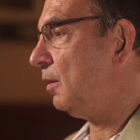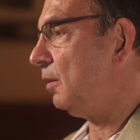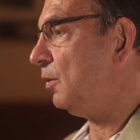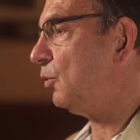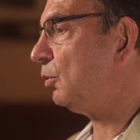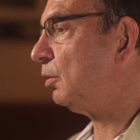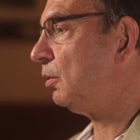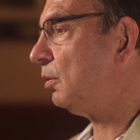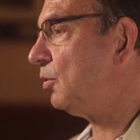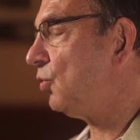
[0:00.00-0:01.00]

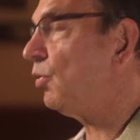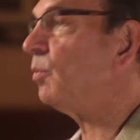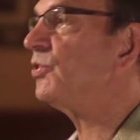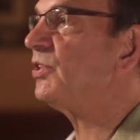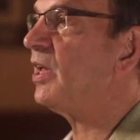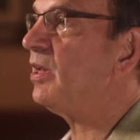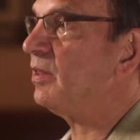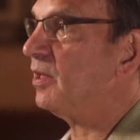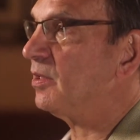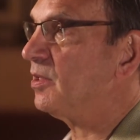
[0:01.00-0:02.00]
you'll do almost
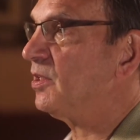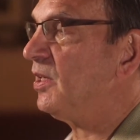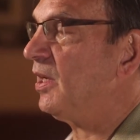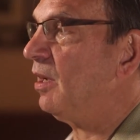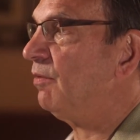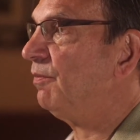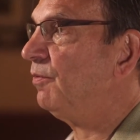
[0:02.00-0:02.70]
anything to seek out